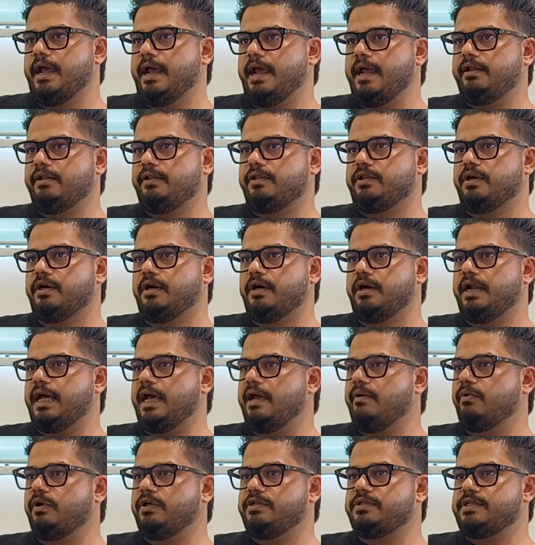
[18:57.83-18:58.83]
And third,
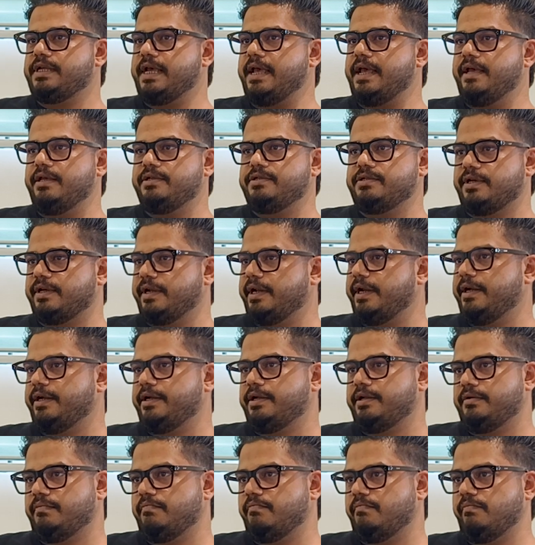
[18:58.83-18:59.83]
I would say, is
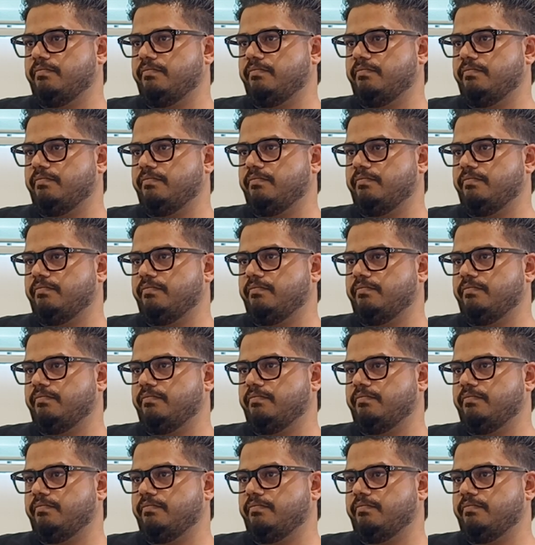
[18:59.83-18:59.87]
grit.